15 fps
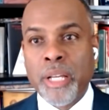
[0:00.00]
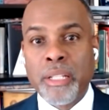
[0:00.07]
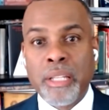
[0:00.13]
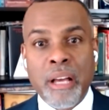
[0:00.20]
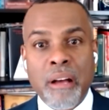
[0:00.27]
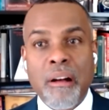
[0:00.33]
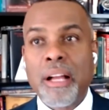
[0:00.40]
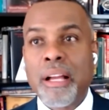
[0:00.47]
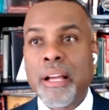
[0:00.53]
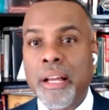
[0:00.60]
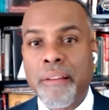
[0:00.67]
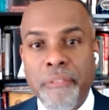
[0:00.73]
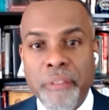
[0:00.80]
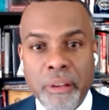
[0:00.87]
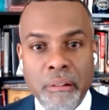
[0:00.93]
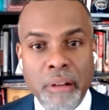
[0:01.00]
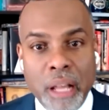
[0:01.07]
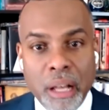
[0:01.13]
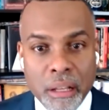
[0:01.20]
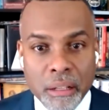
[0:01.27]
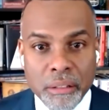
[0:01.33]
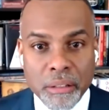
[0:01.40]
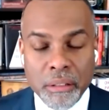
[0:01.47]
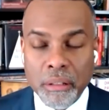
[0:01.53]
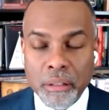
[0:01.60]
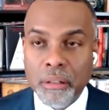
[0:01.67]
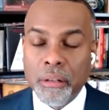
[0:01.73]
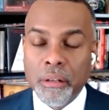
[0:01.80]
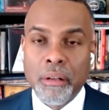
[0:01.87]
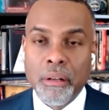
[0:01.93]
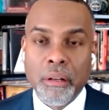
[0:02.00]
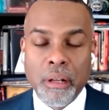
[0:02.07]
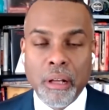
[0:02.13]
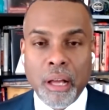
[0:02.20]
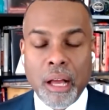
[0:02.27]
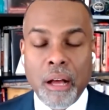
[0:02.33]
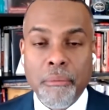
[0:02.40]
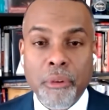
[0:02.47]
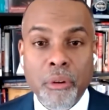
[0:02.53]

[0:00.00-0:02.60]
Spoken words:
And now I got to figure out how